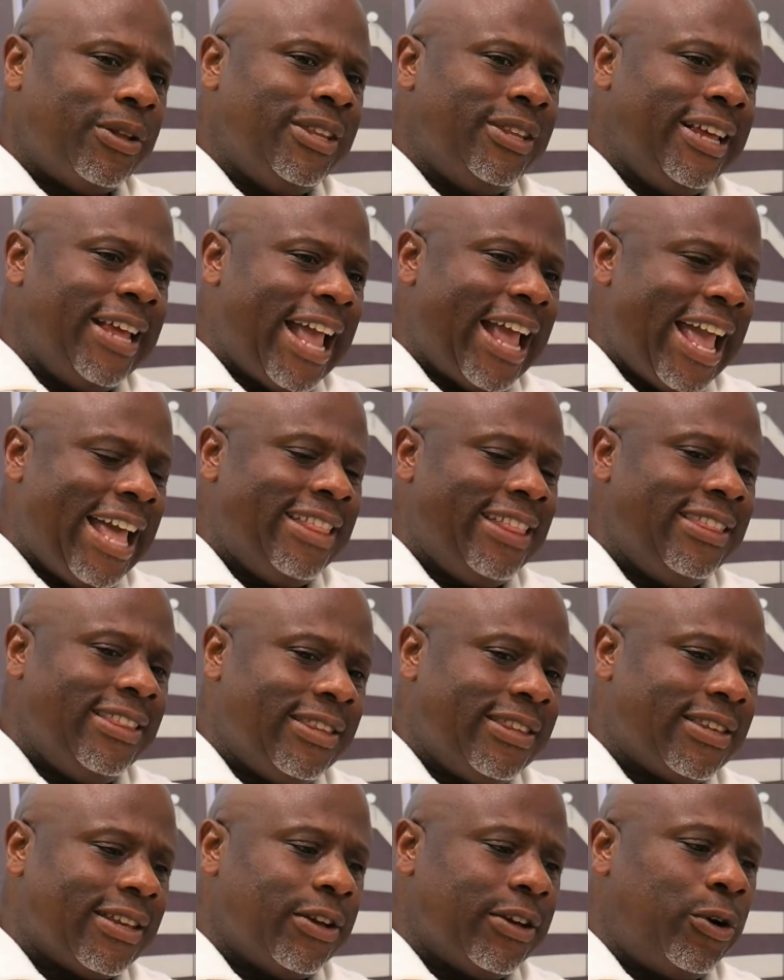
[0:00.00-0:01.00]
the
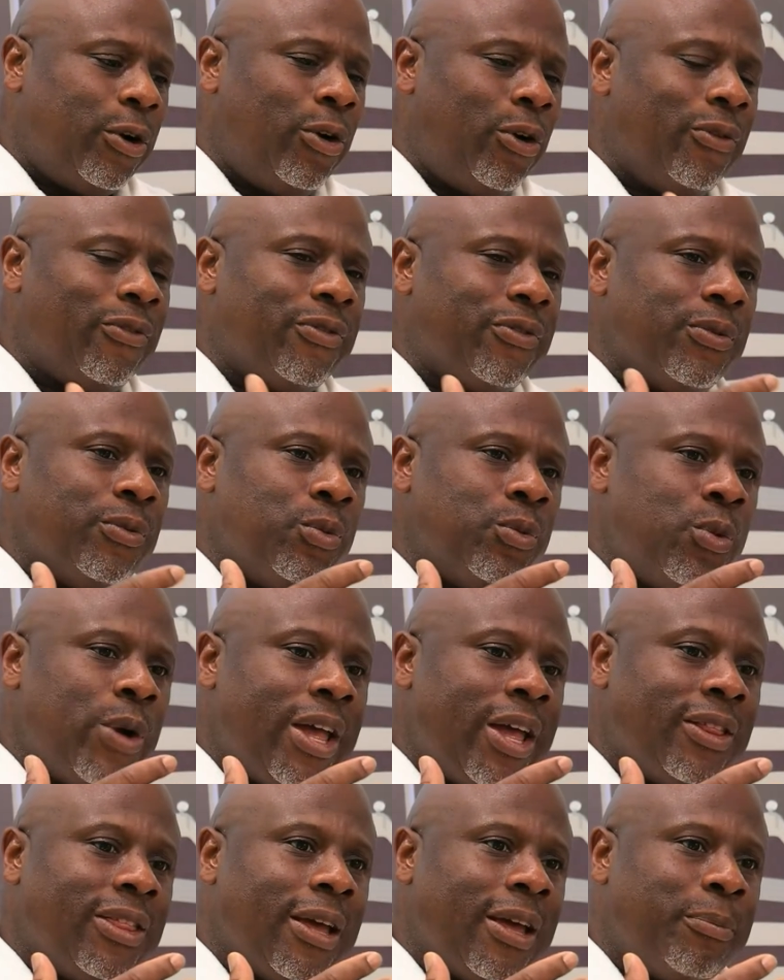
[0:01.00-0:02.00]
end of
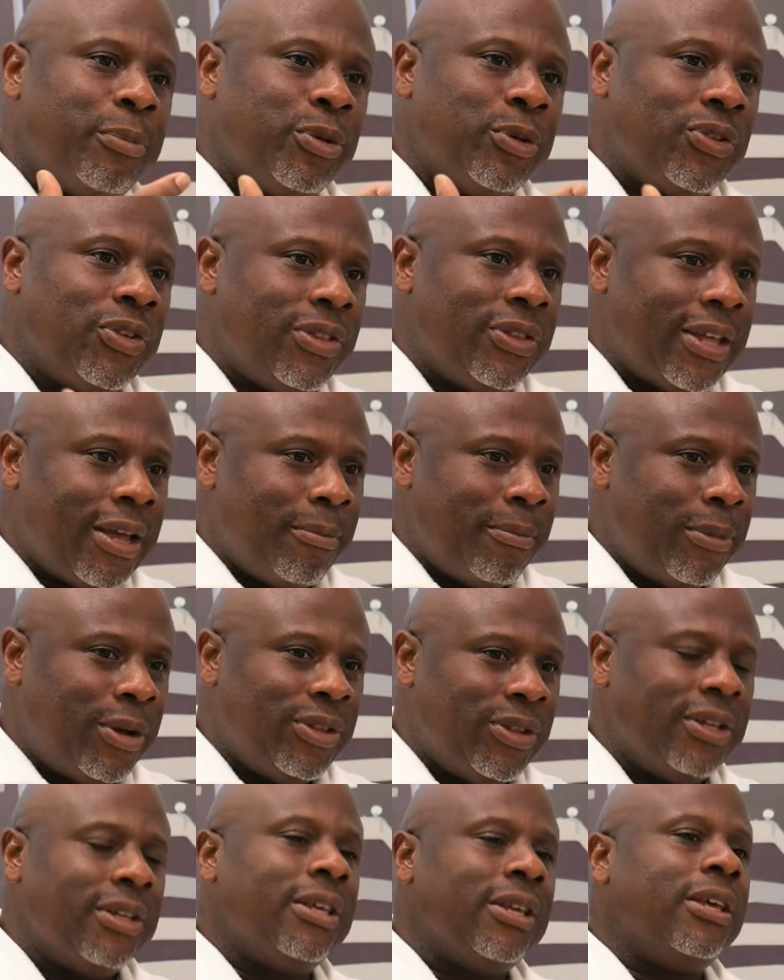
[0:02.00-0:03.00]
where they're putting their
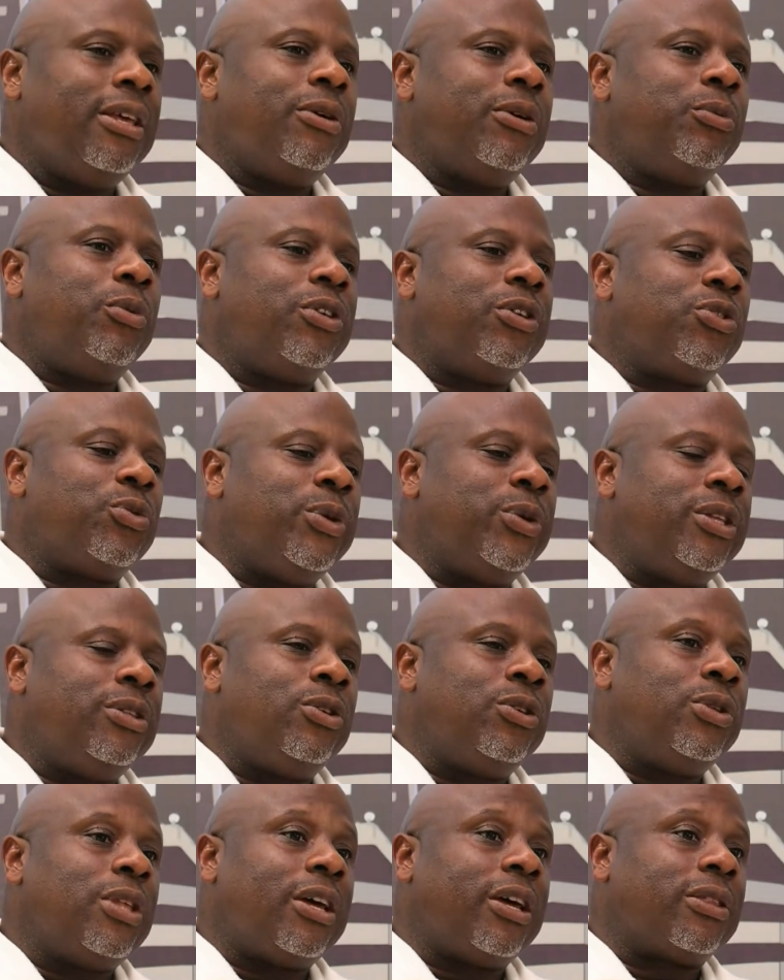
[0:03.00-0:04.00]
money. Once we
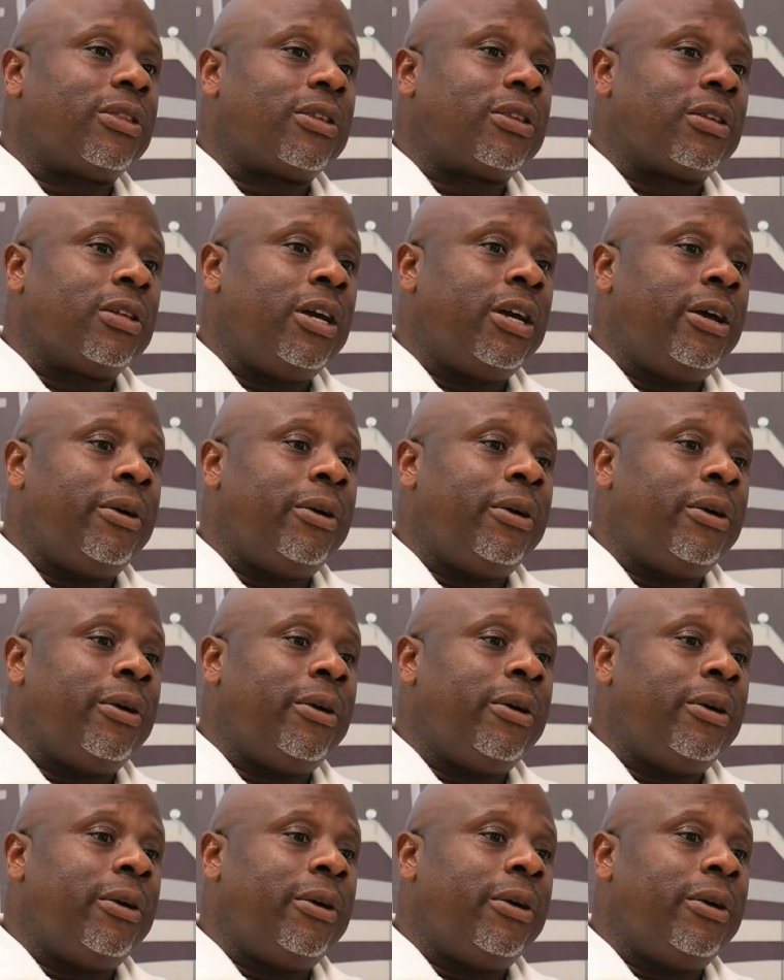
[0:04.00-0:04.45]
do that